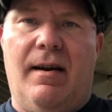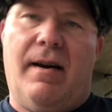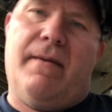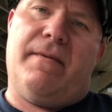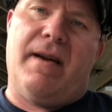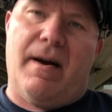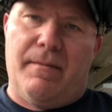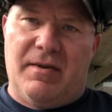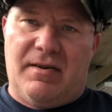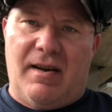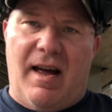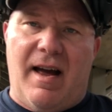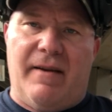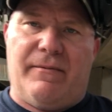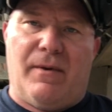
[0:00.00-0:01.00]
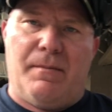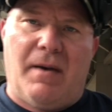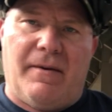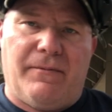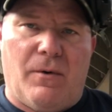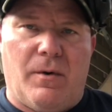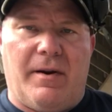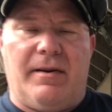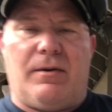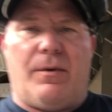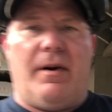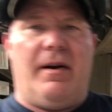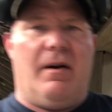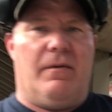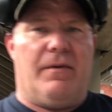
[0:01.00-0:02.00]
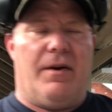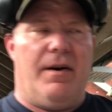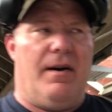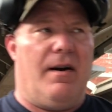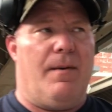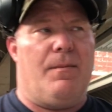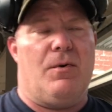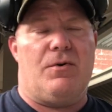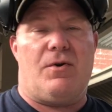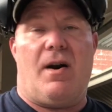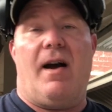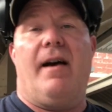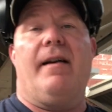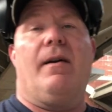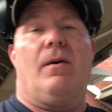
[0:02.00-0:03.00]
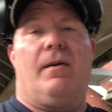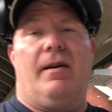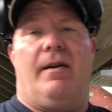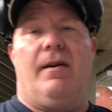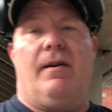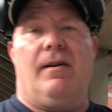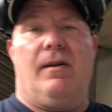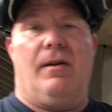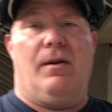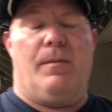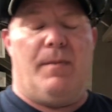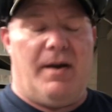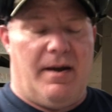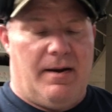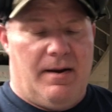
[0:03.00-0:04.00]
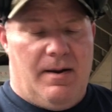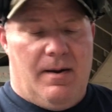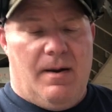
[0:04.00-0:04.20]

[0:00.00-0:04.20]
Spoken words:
I've got my slide from my 43 over here. I'm gonna try it on it here in a little bit.